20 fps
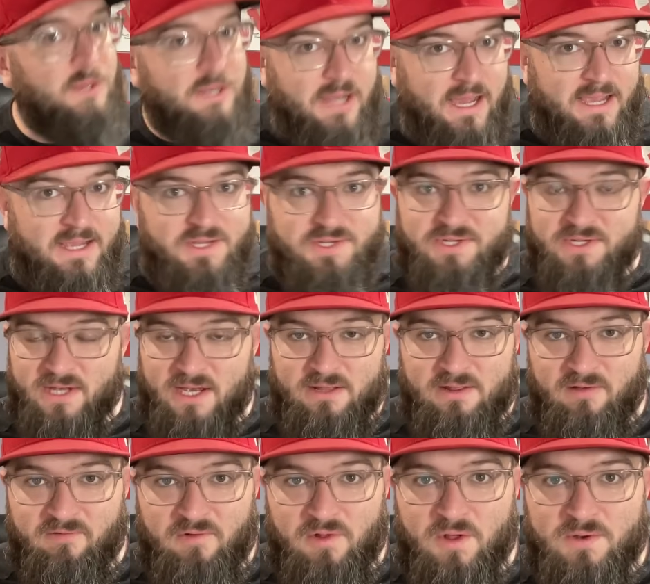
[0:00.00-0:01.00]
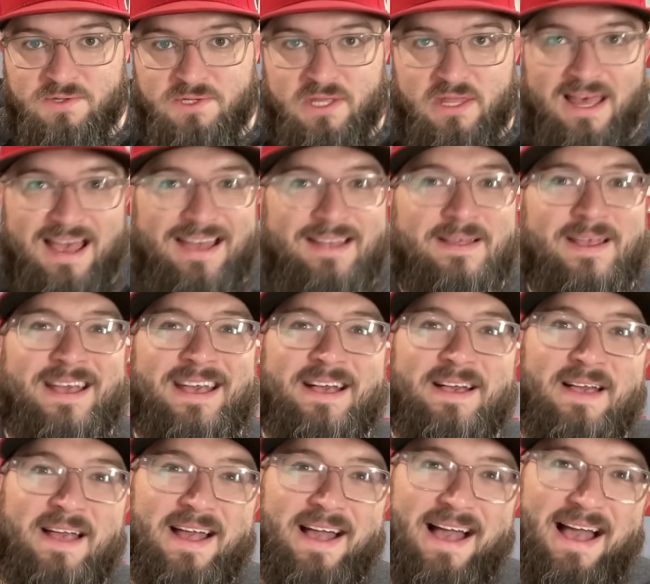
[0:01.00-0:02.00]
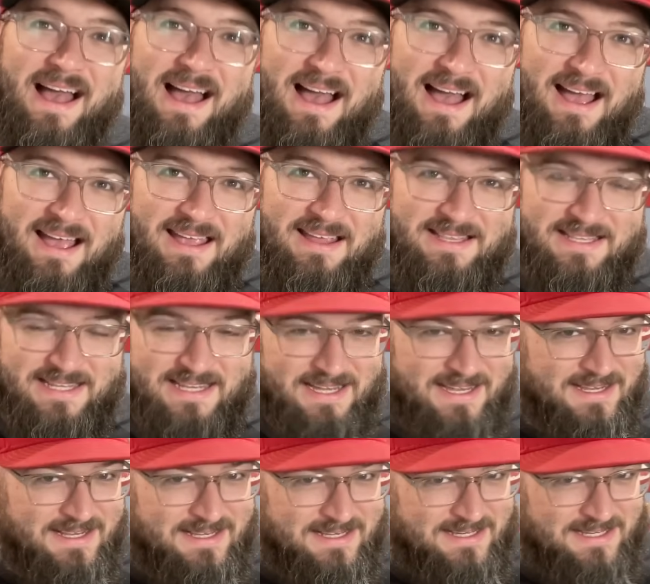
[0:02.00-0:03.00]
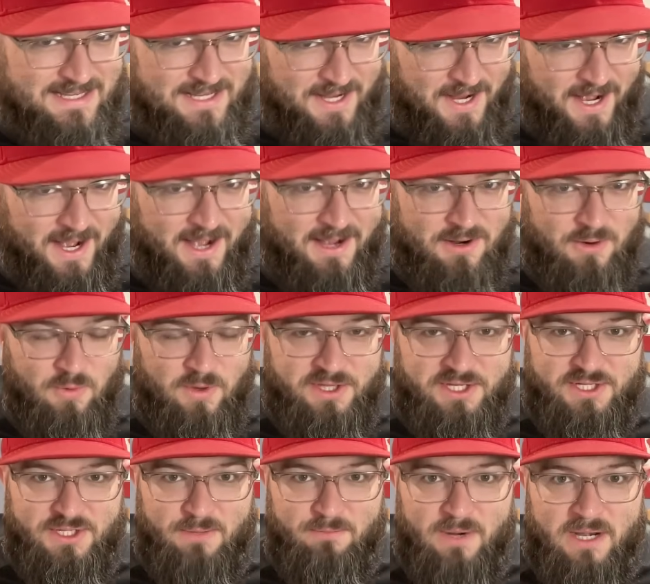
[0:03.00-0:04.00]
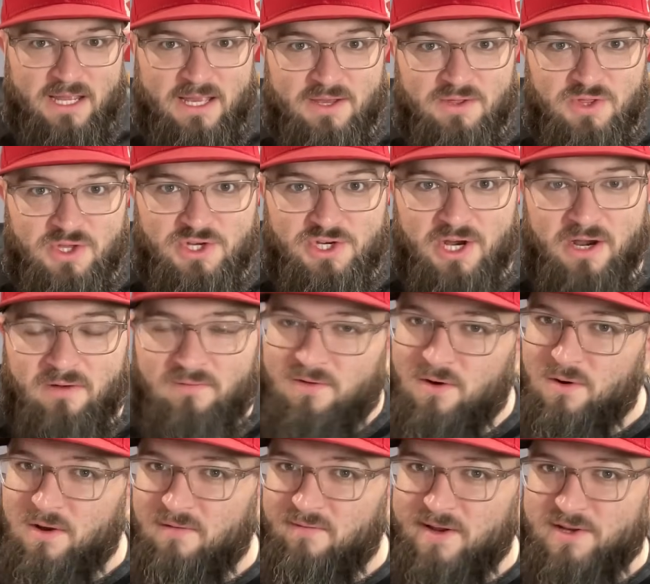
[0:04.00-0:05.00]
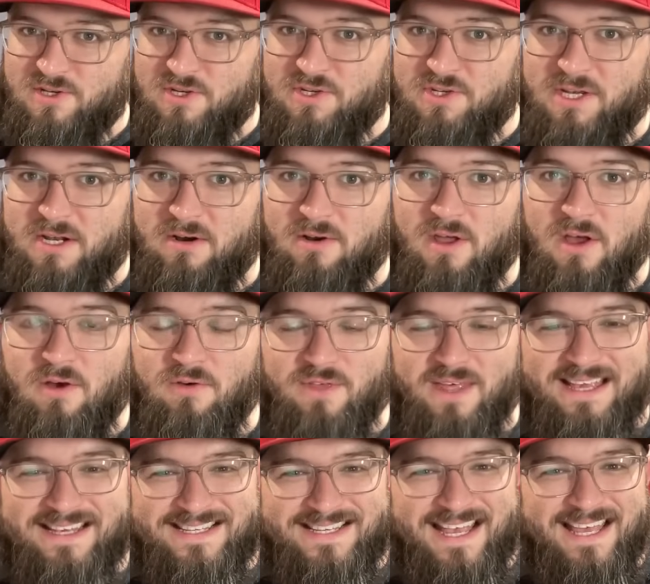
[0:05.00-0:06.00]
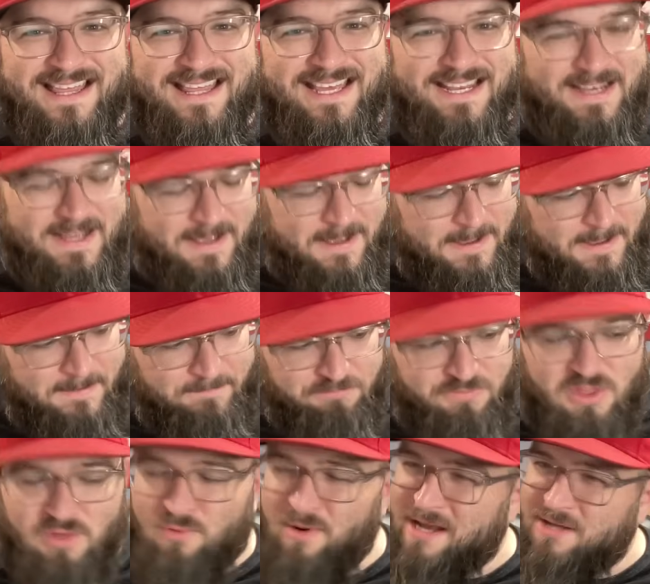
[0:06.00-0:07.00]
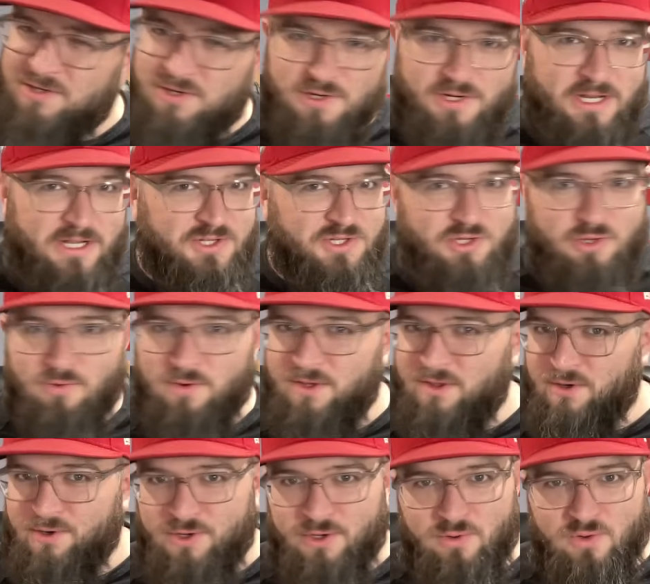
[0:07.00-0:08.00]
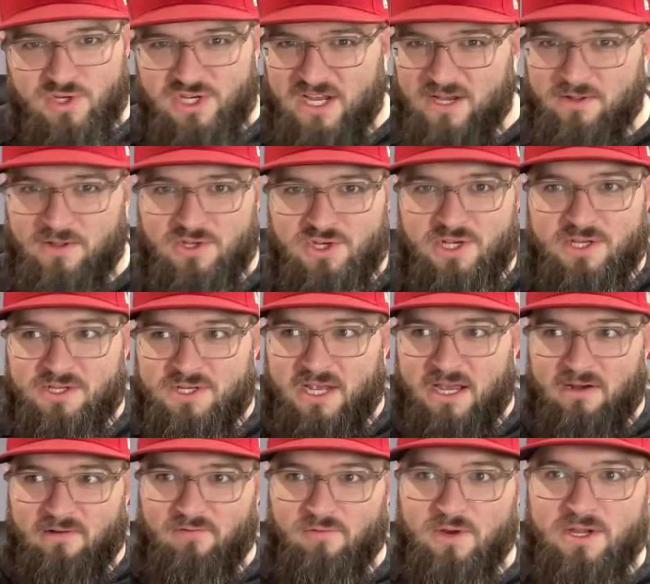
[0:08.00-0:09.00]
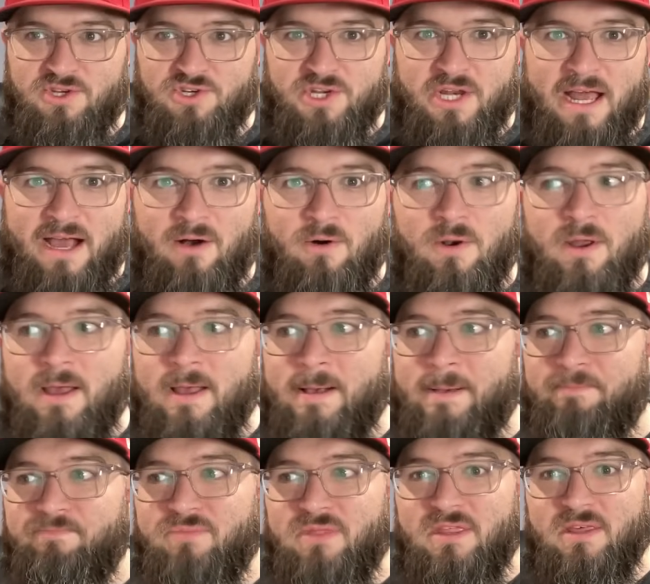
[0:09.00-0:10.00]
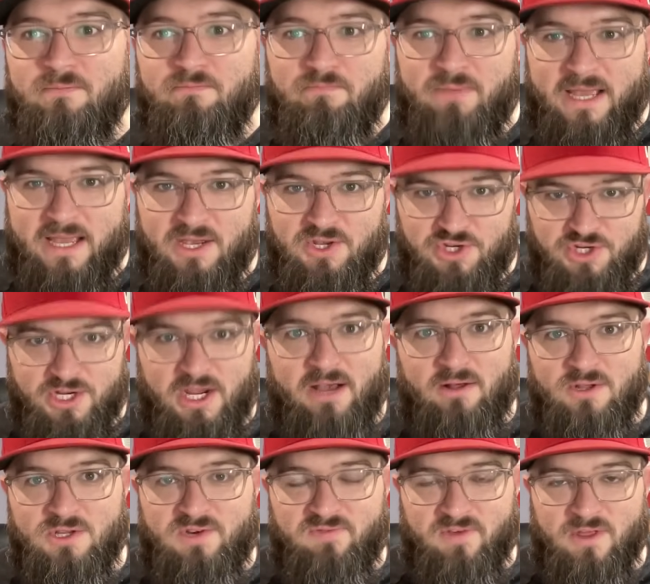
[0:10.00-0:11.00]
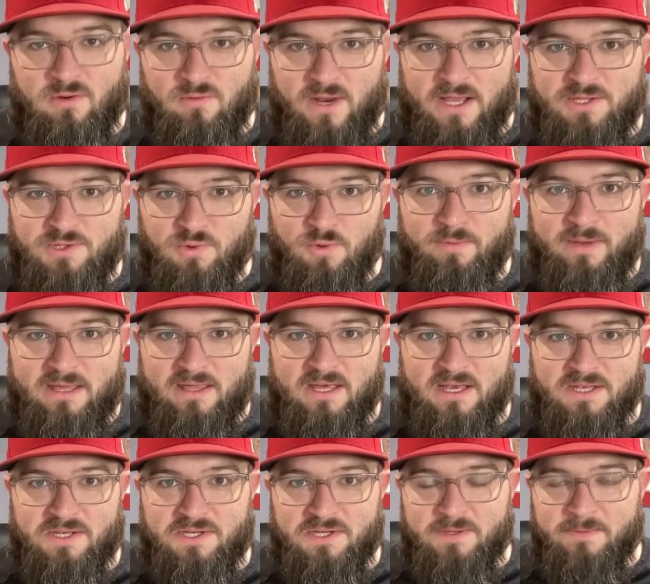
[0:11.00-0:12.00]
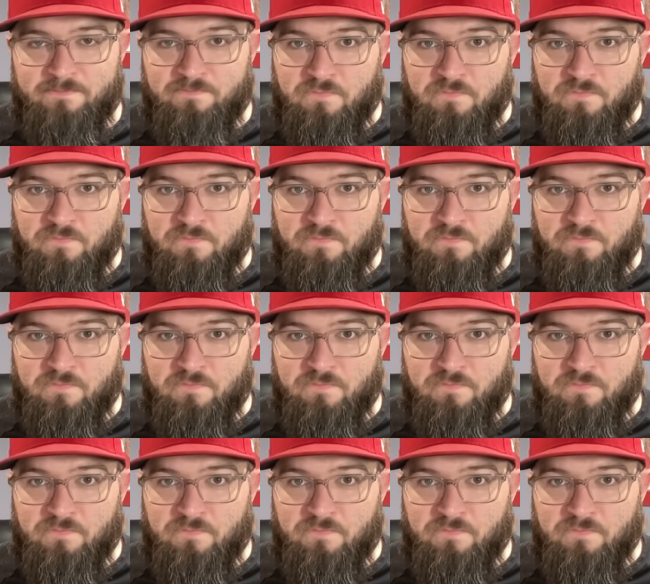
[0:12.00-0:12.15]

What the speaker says: nice. I live close to that. I did talk with somebody at the Sharonville Convention Center, though, and they said that the Reds are just doing their due diligence, kind of reaching out. The biggest challenge for the Reds will be this.